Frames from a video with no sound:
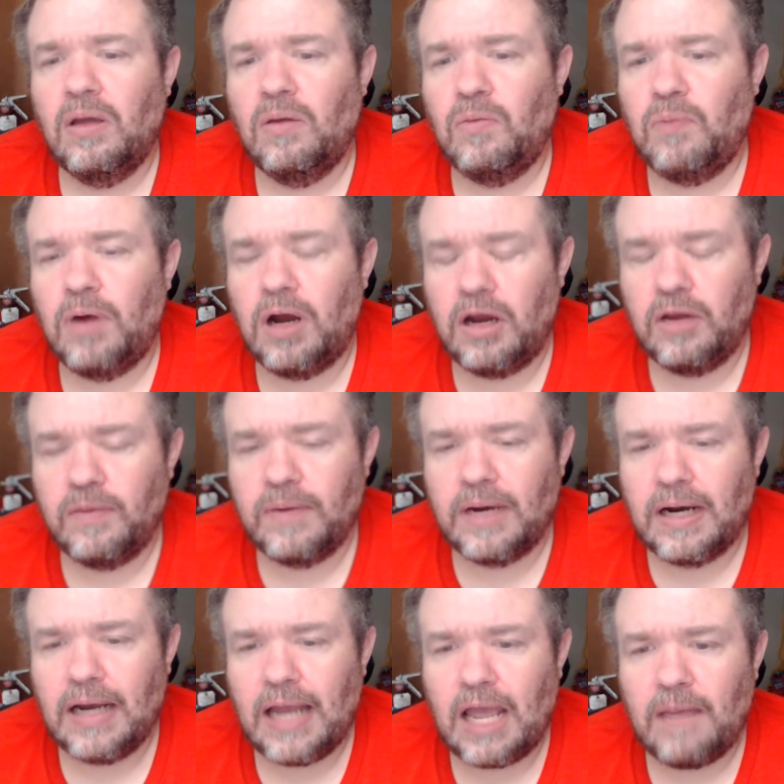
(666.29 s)
where it would
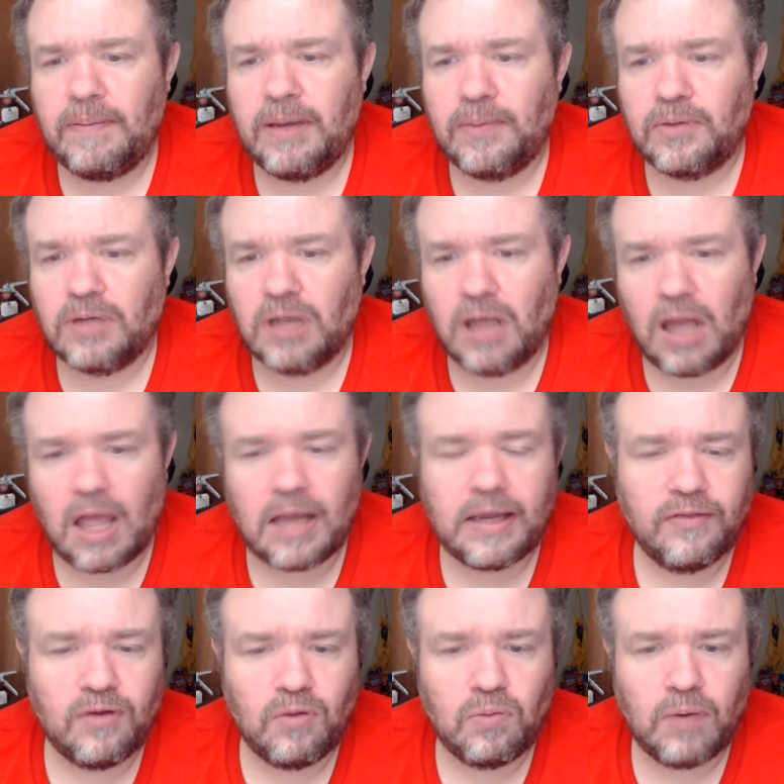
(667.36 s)
allow people to lock
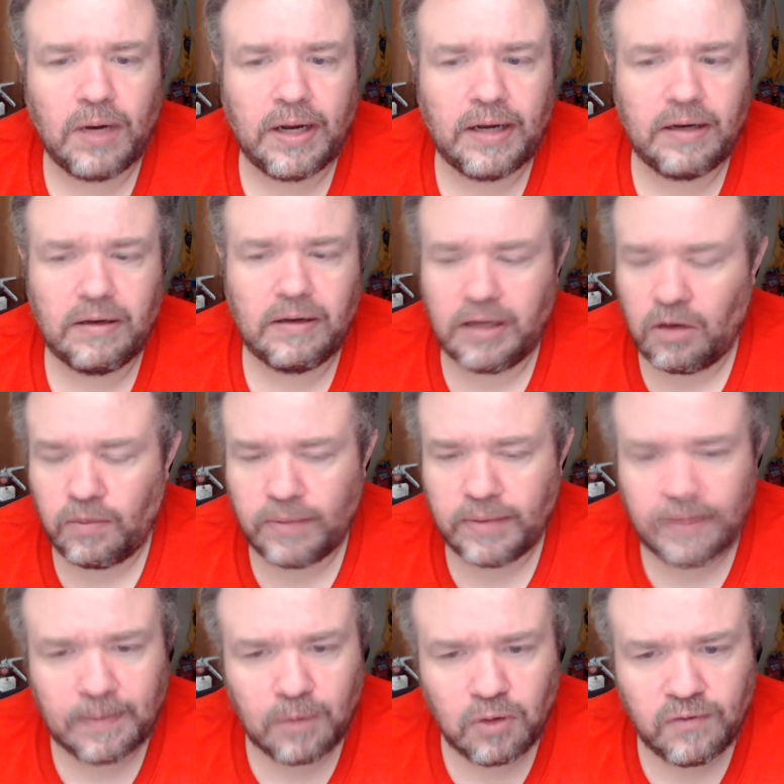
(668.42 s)
in their rent, when they
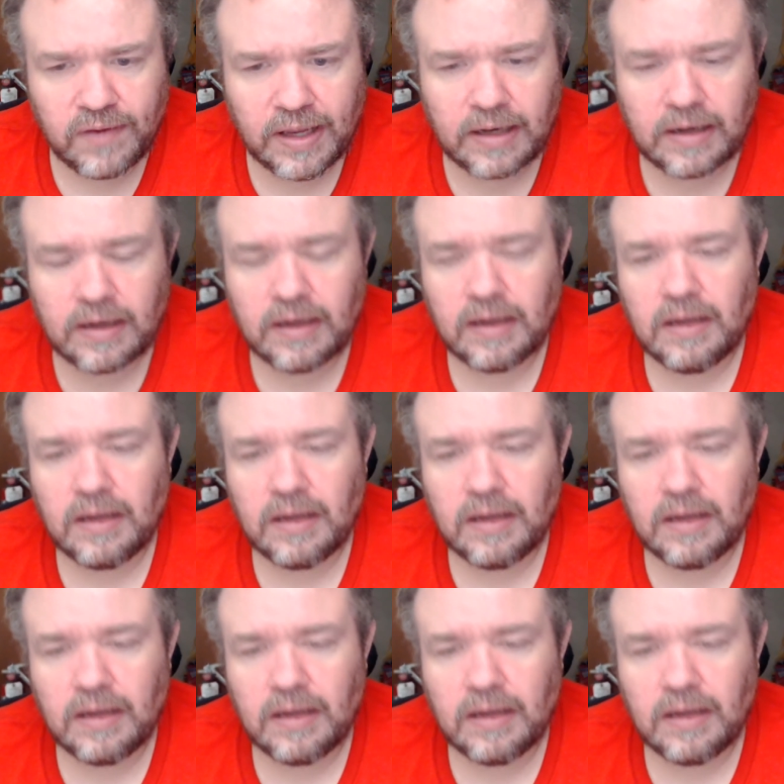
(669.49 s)
move in